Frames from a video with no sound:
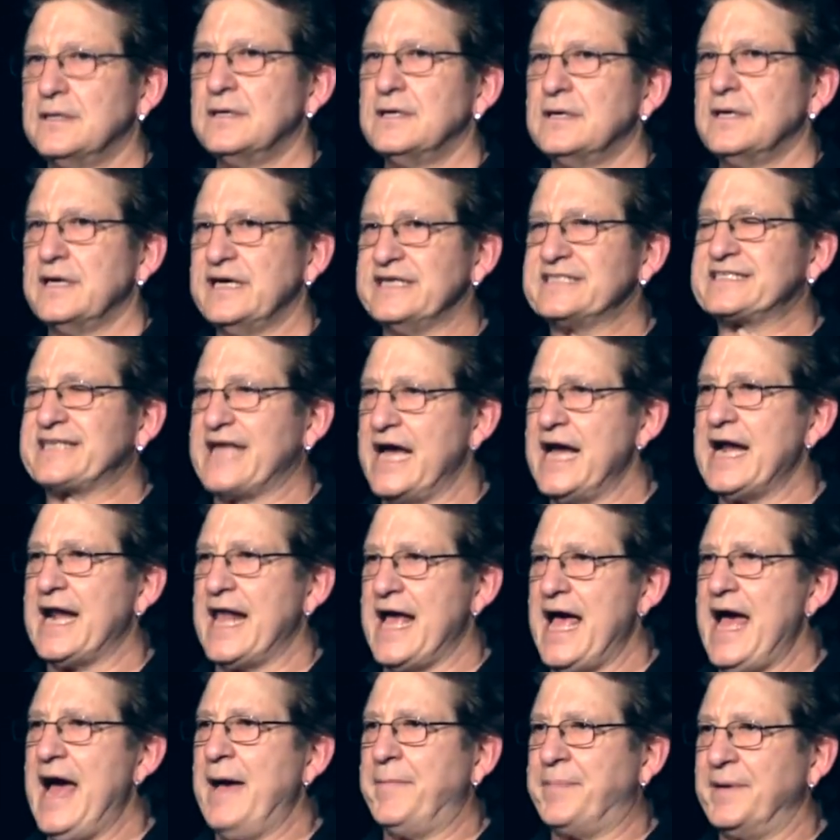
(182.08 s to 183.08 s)
It's going to
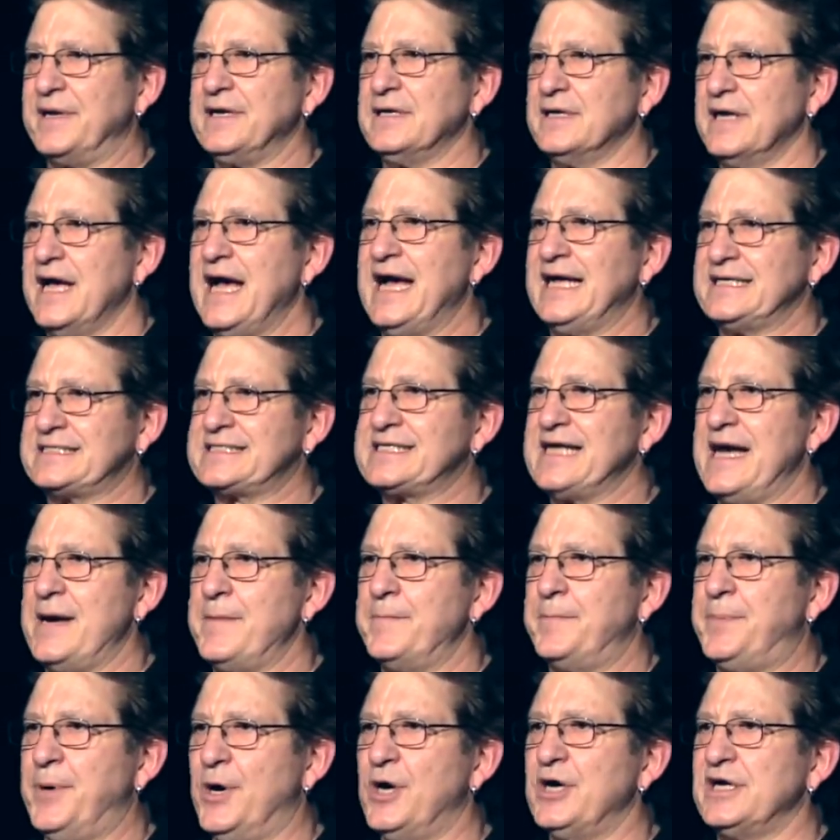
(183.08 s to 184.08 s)
happen at
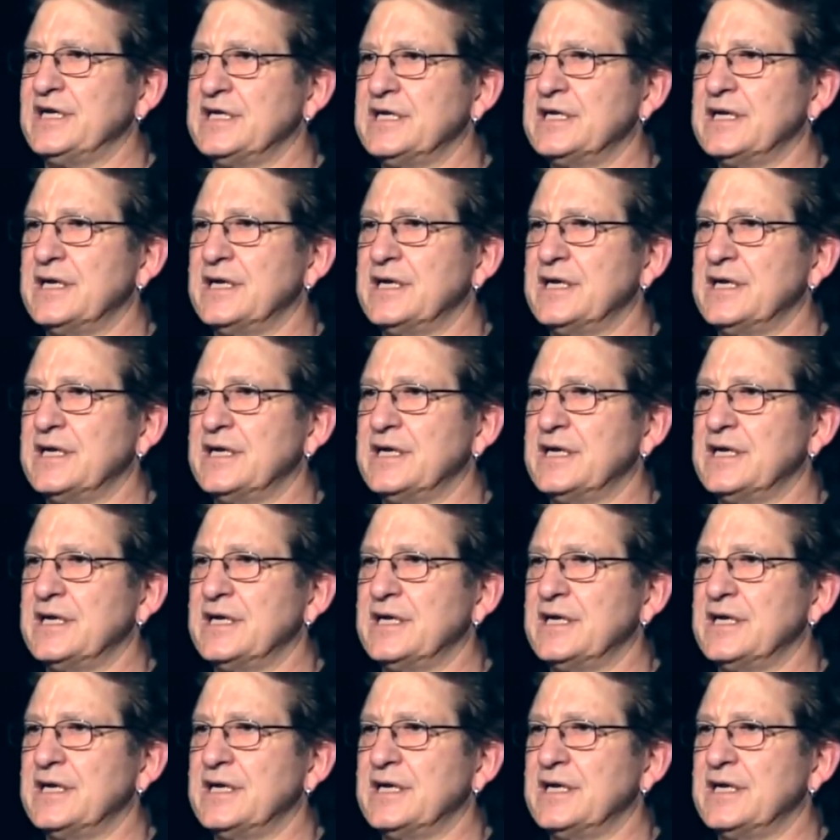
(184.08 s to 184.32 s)
some point.